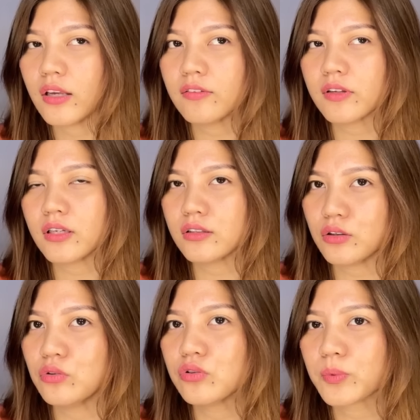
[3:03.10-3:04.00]
even in the
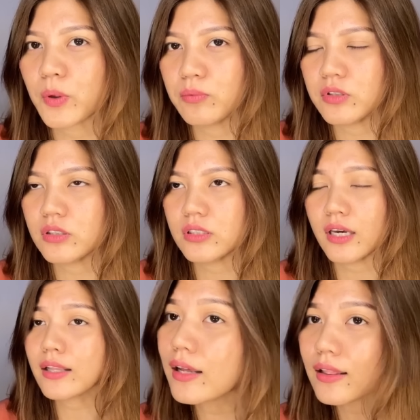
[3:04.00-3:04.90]
YouTube community,
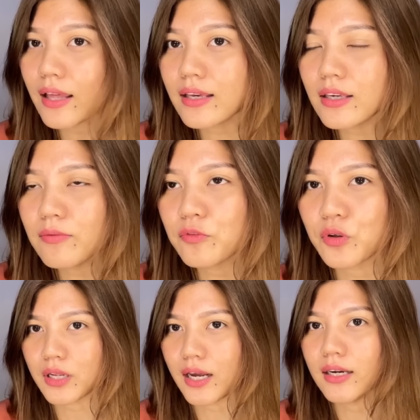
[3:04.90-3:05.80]
and I thank him for
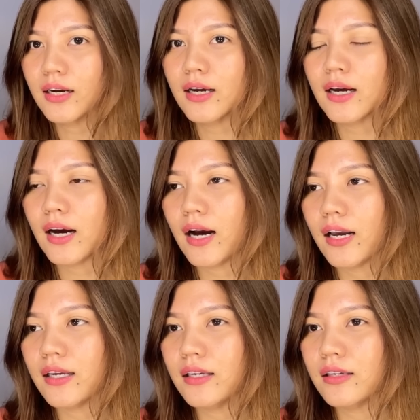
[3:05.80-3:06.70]
that.
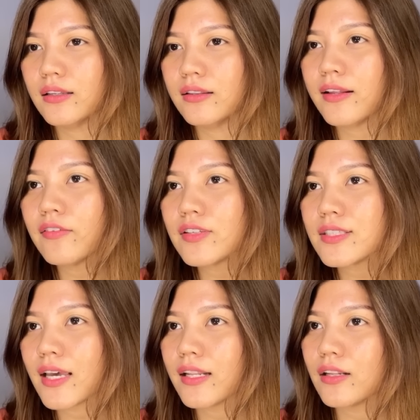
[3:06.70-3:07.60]
I never
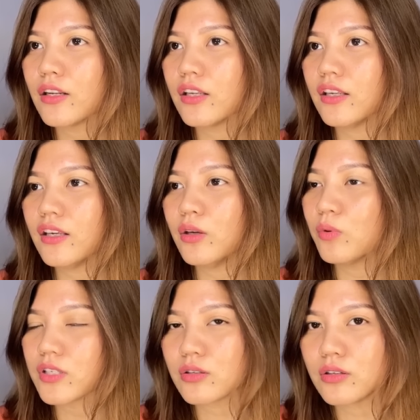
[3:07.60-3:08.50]
said he
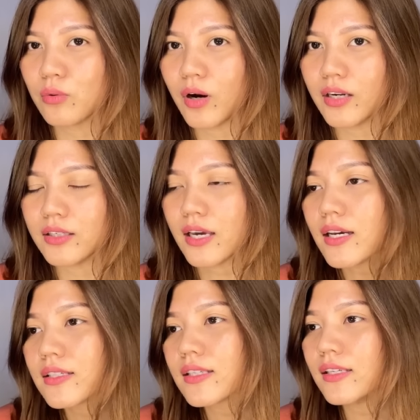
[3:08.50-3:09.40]
wasn't the one.
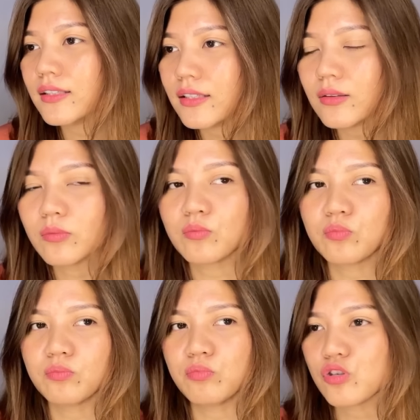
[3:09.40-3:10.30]
Yes, he did
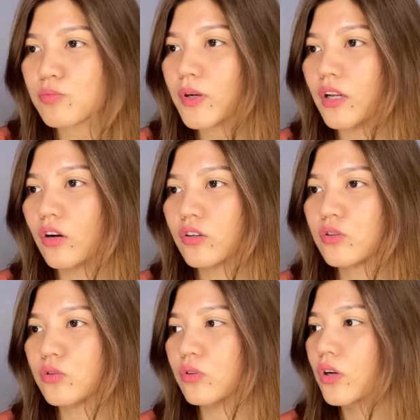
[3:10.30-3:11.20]
push me a lot
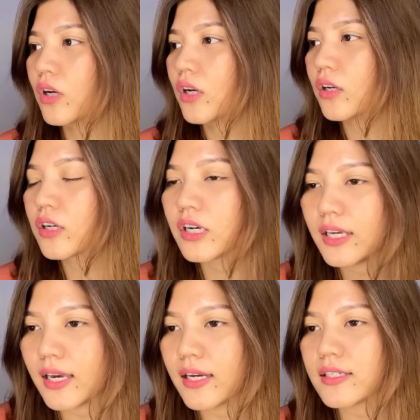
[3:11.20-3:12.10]
to
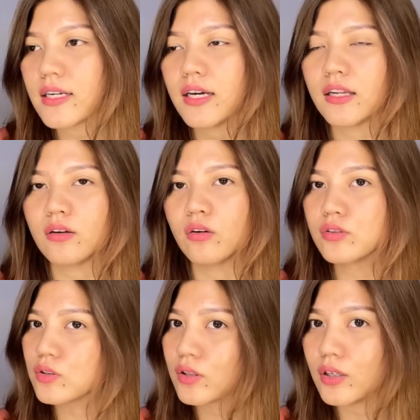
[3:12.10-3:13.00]
create, and
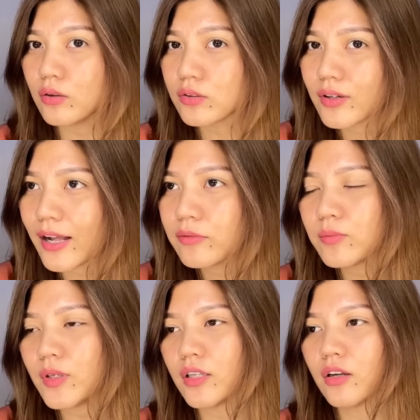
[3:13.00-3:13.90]
also he also helped
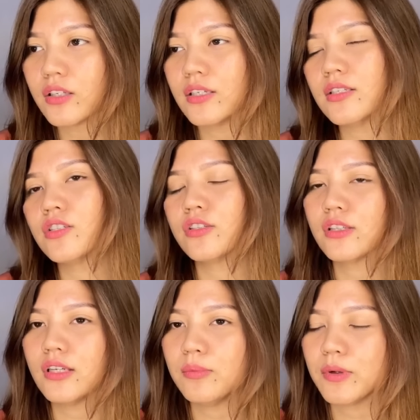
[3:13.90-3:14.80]
me a lot in this
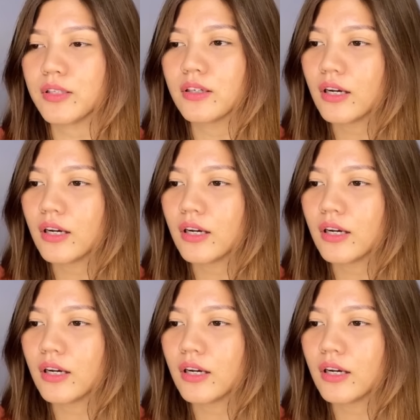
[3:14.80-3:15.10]
journey. But